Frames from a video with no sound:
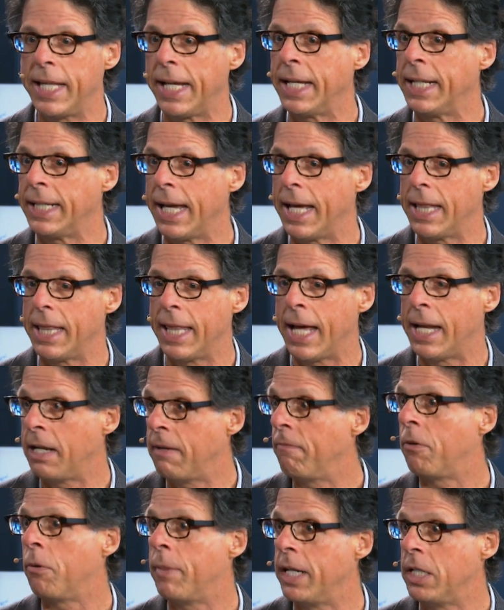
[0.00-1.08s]
they can get that
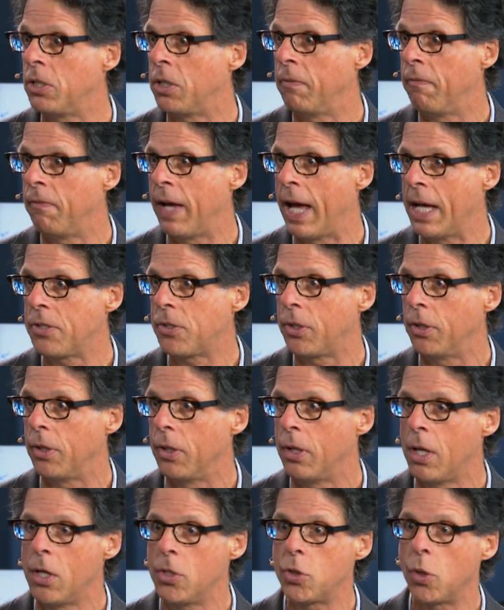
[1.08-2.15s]
information faster.
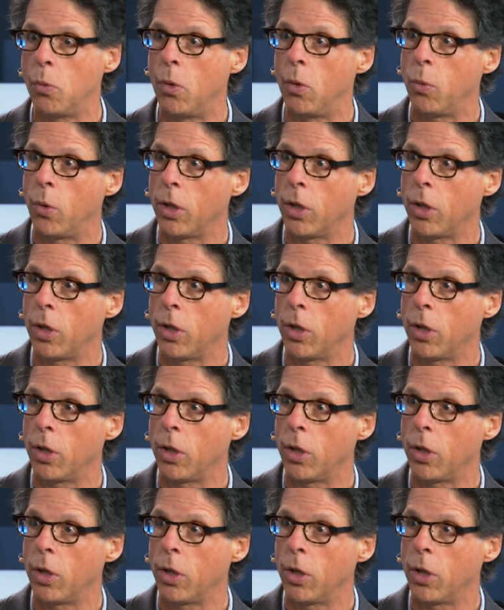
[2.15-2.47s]
So we'll